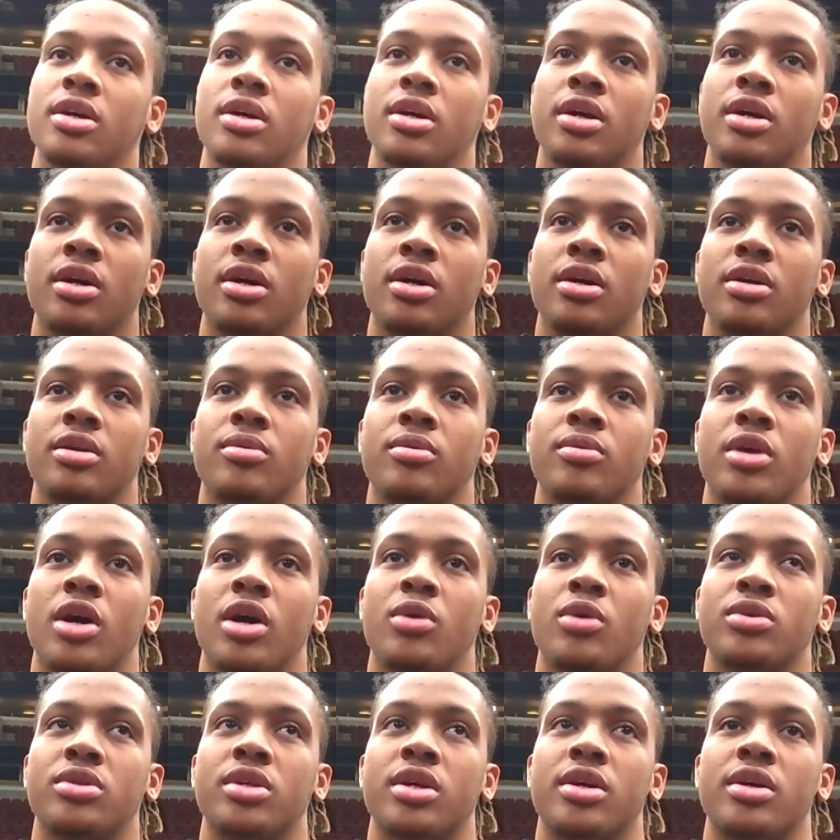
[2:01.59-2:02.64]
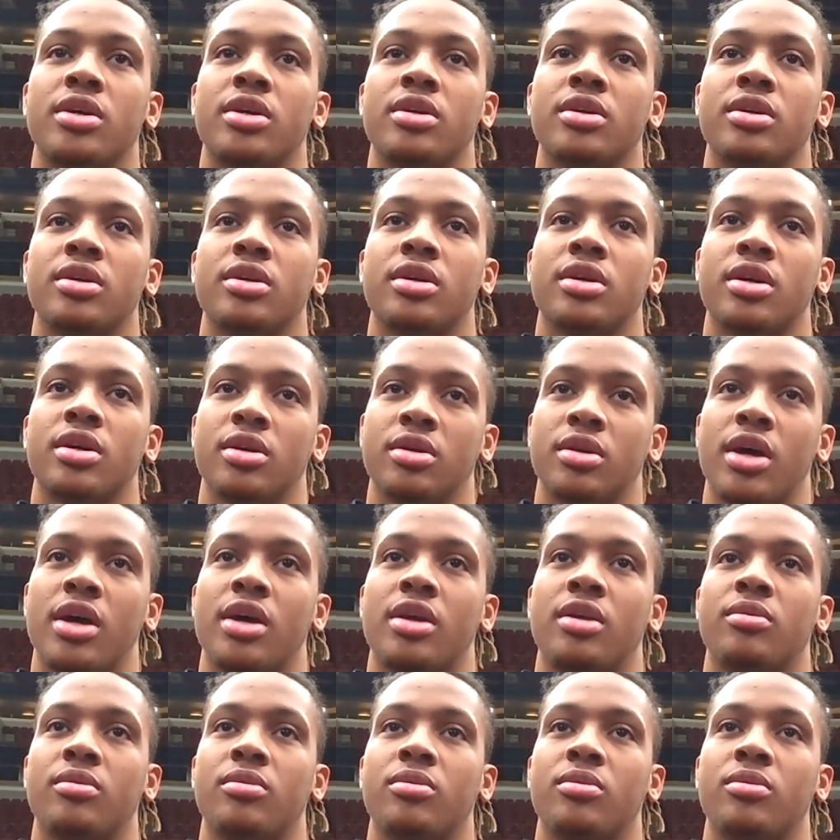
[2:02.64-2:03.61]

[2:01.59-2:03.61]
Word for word: uh, when I was there um, that